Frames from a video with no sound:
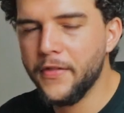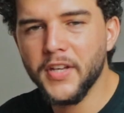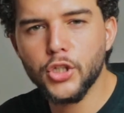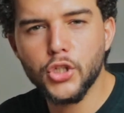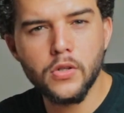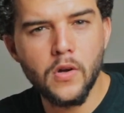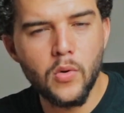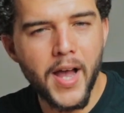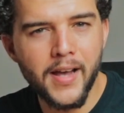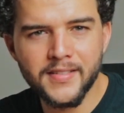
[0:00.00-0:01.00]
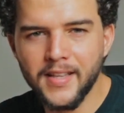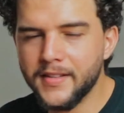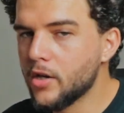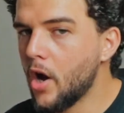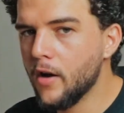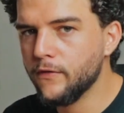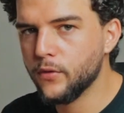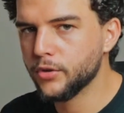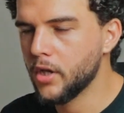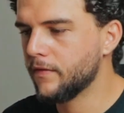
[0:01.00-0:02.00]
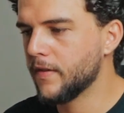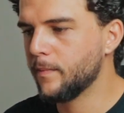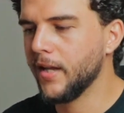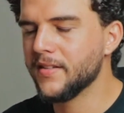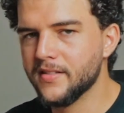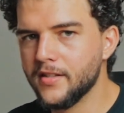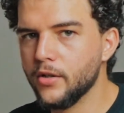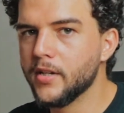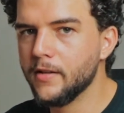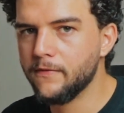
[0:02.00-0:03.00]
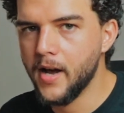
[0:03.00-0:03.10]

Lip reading: I think you should know, guys, that the comfort of the places that you're going to